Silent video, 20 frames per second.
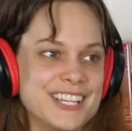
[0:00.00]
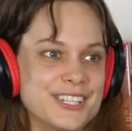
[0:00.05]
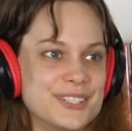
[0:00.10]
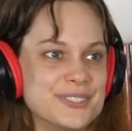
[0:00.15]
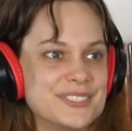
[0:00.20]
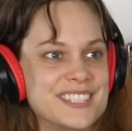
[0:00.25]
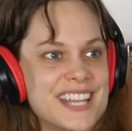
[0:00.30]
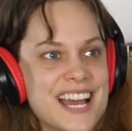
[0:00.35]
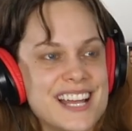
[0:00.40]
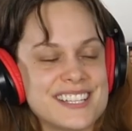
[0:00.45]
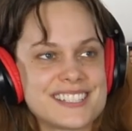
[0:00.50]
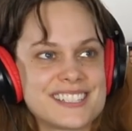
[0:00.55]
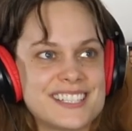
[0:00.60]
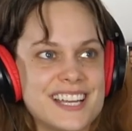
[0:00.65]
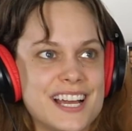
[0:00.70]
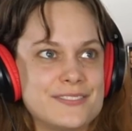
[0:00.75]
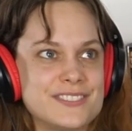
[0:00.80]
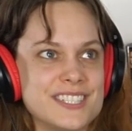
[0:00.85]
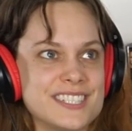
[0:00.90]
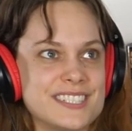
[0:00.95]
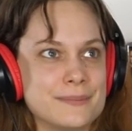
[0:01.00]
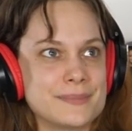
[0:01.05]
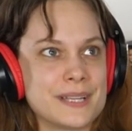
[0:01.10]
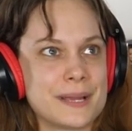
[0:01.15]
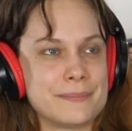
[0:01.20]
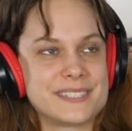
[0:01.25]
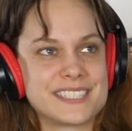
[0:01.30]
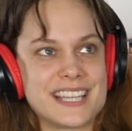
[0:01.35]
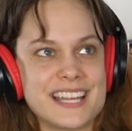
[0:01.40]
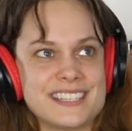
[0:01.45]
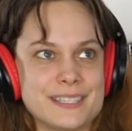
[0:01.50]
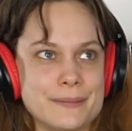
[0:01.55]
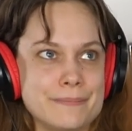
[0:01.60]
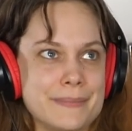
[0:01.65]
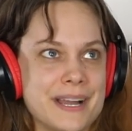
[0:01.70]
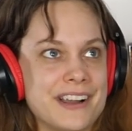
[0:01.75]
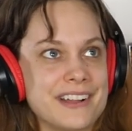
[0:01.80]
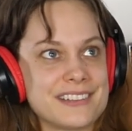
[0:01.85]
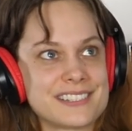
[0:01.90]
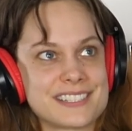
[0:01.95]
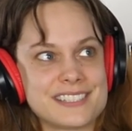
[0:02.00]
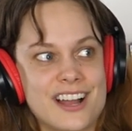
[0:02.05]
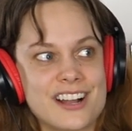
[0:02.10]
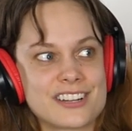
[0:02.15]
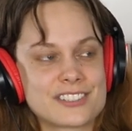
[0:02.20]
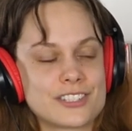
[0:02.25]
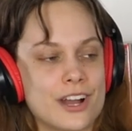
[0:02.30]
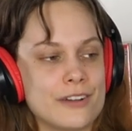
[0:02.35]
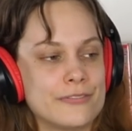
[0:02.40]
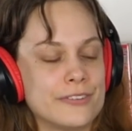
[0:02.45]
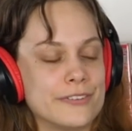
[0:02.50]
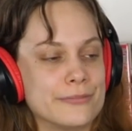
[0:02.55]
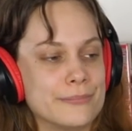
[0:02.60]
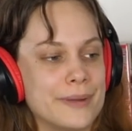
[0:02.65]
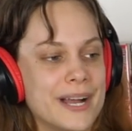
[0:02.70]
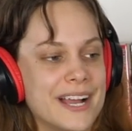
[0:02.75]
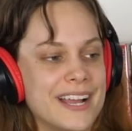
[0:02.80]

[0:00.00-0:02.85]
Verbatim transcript: I used that stuff to sometimes get demerits knocked off of